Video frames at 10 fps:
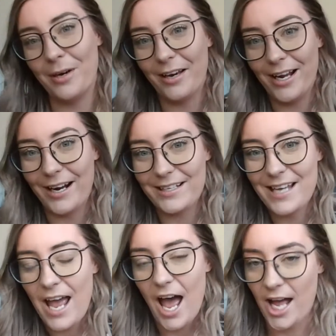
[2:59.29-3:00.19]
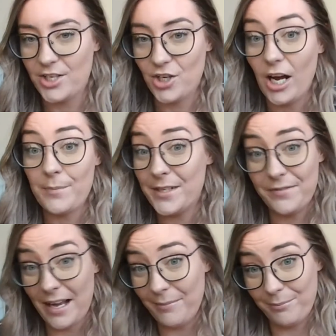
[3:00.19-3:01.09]
product, at times
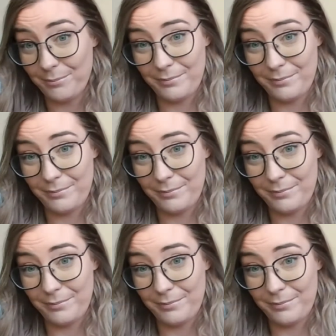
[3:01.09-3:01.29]
if that